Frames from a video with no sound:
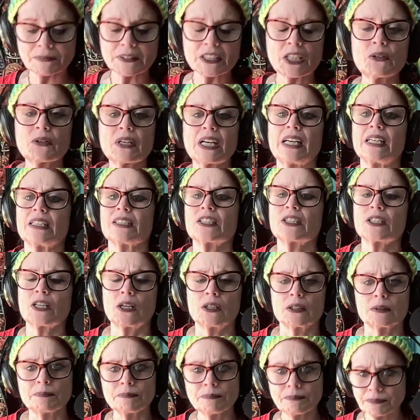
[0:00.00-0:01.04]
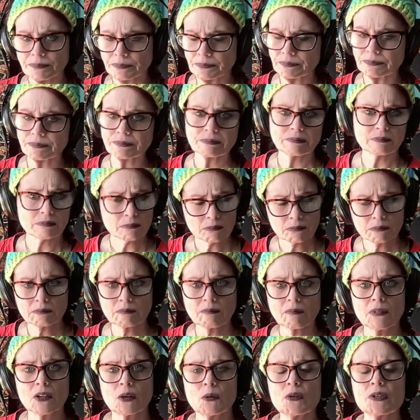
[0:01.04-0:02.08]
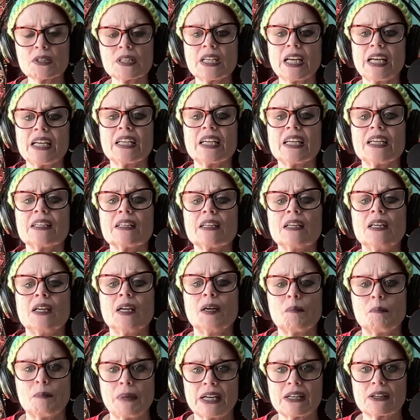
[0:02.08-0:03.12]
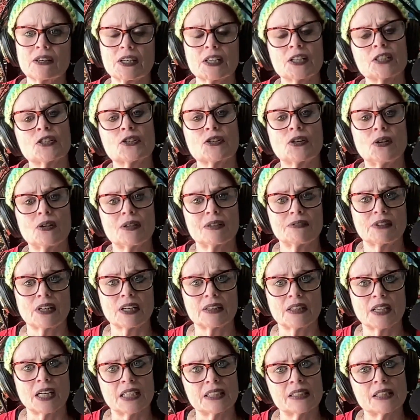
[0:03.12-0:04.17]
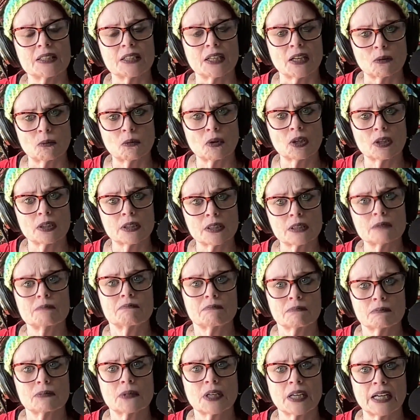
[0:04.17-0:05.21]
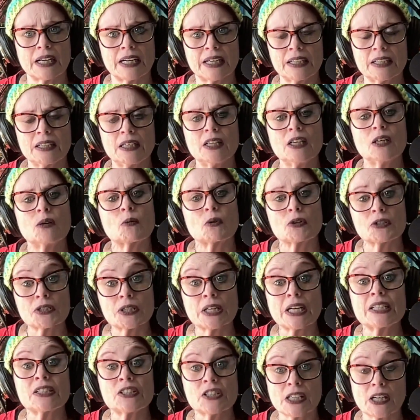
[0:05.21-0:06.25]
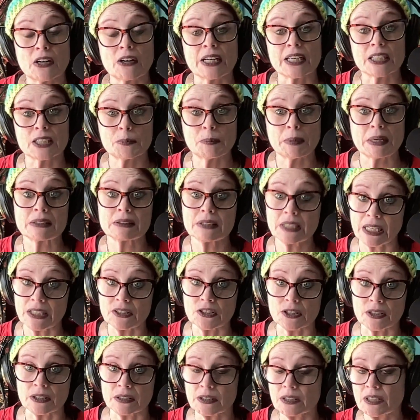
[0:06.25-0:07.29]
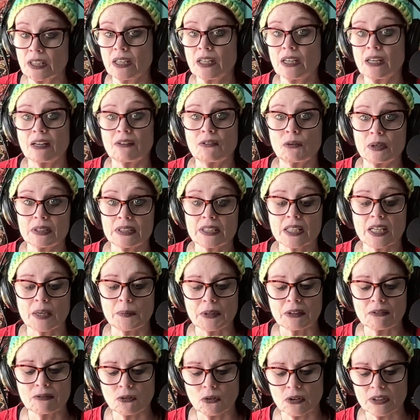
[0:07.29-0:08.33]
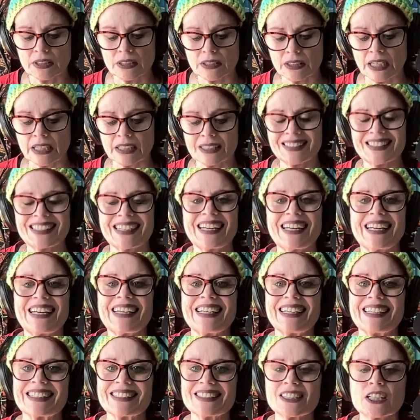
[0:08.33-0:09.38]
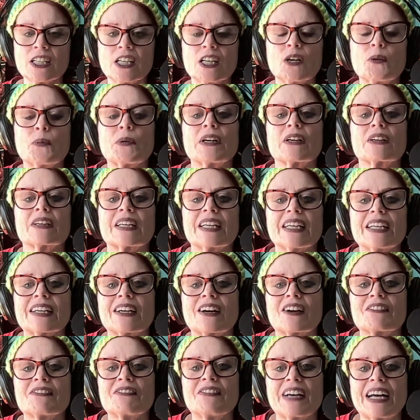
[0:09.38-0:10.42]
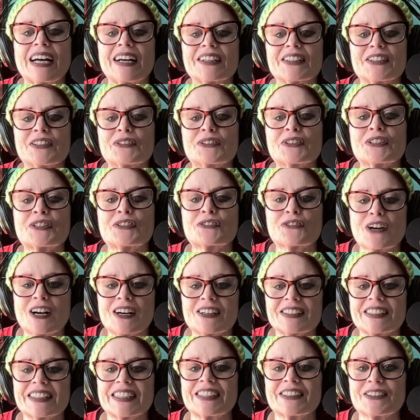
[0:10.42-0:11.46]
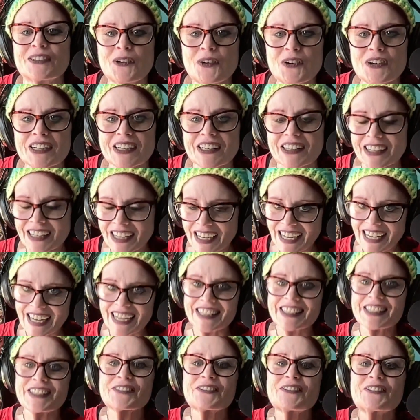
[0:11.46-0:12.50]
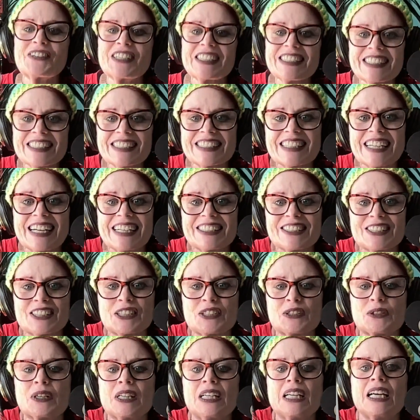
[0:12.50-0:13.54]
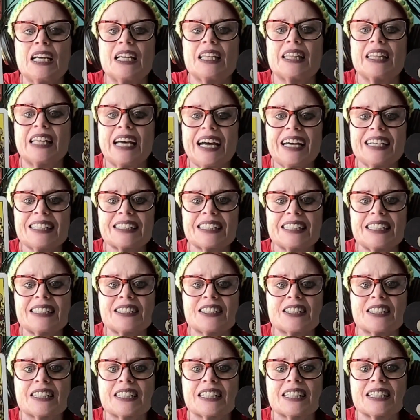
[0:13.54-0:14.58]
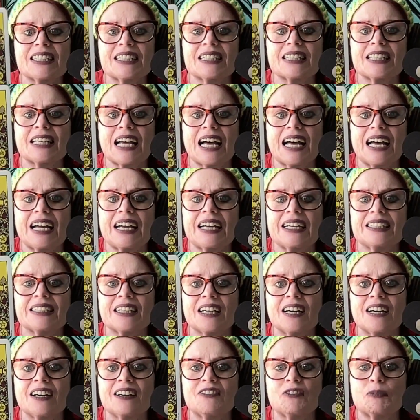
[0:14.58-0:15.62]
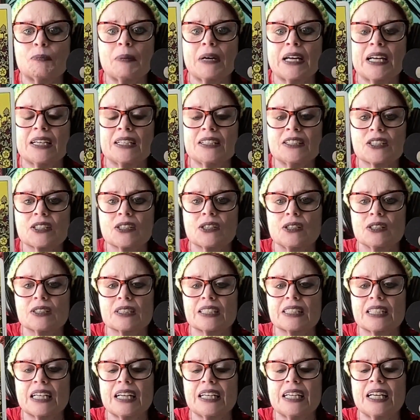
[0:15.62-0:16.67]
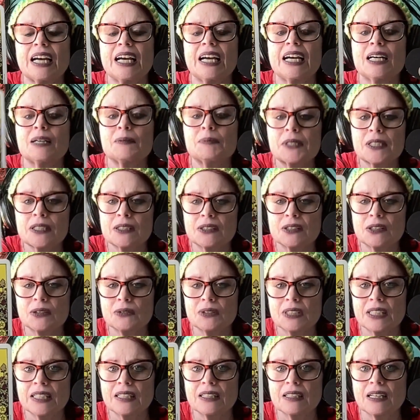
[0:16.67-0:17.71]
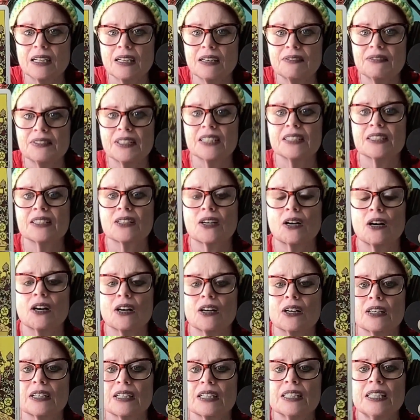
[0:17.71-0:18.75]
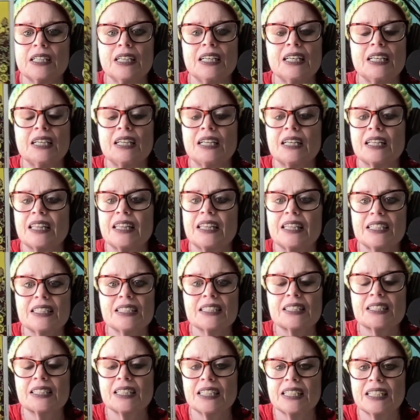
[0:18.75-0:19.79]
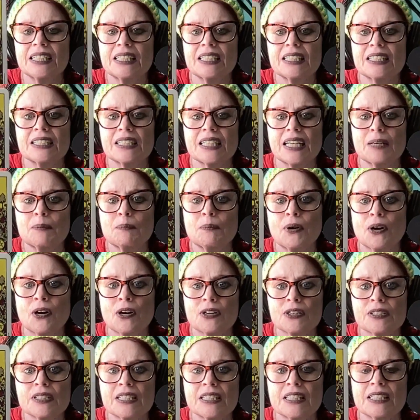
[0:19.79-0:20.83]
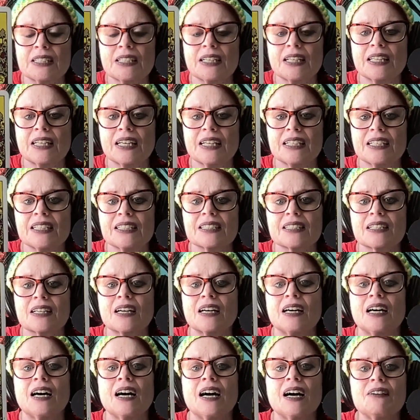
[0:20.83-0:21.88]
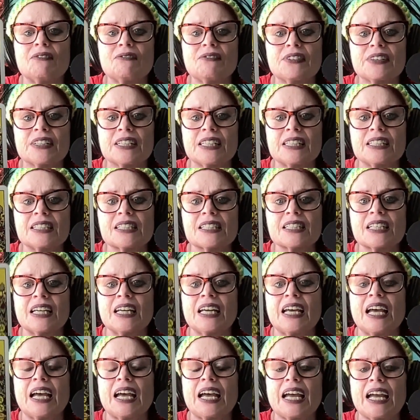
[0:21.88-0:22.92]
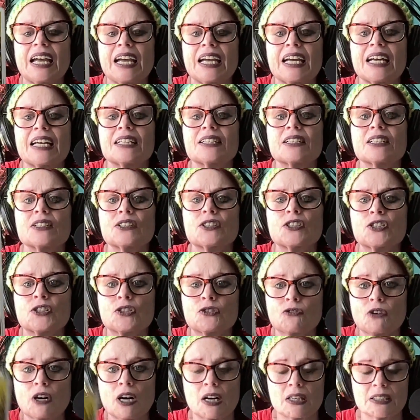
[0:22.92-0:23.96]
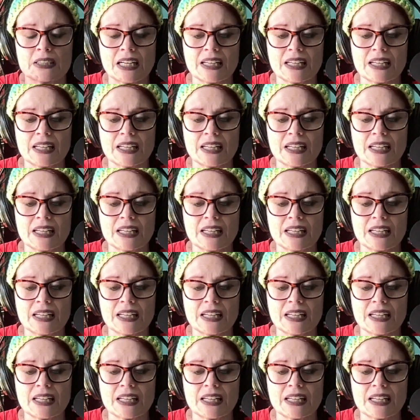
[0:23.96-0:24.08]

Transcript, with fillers: Okay, so we're taking better control of our thoughts and our words, okay? We're changing our expectations of what's coming for us next, and we are getting our values strongly in order. And then what does that do? That leads to this Nine of Pentacles, and I absolutely love this card. This is a person that is confident and strong.